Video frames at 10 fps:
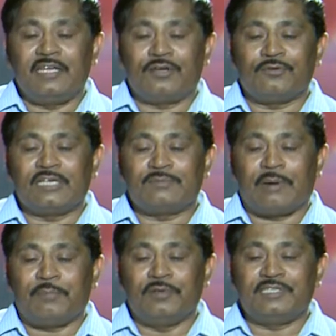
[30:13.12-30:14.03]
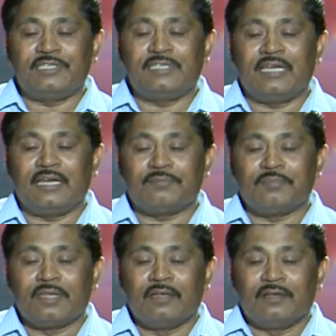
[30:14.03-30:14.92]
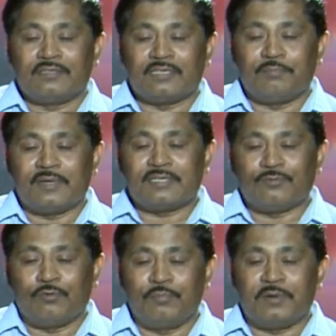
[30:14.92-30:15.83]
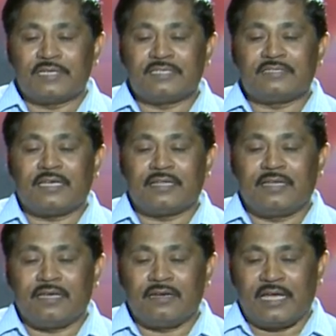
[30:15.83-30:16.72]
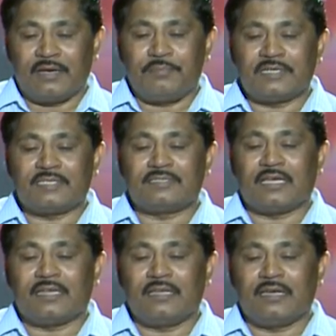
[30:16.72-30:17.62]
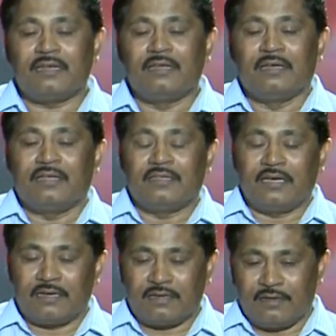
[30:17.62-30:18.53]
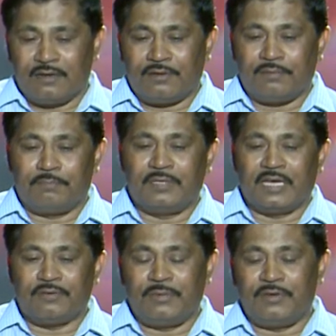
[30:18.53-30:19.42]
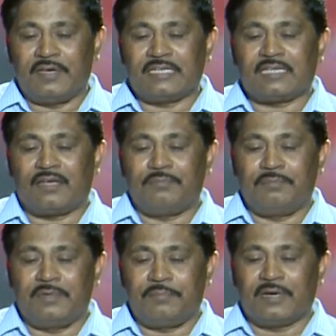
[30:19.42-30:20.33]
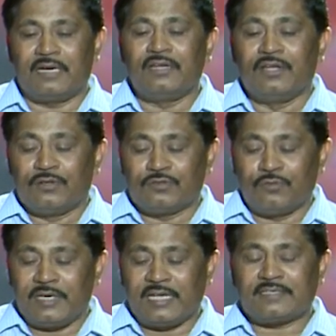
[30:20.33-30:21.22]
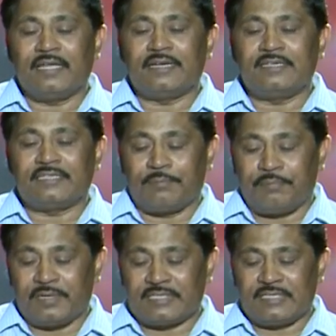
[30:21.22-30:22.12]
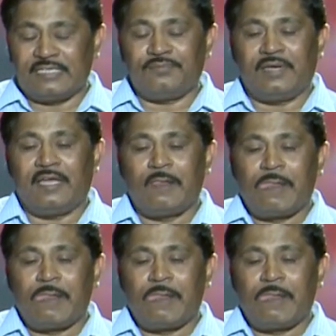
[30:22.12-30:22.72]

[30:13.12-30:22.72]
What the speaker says: heterogeneous population is there. Some old persons are there, young persons are there, their behaviors are different. So, we can select the samples this way.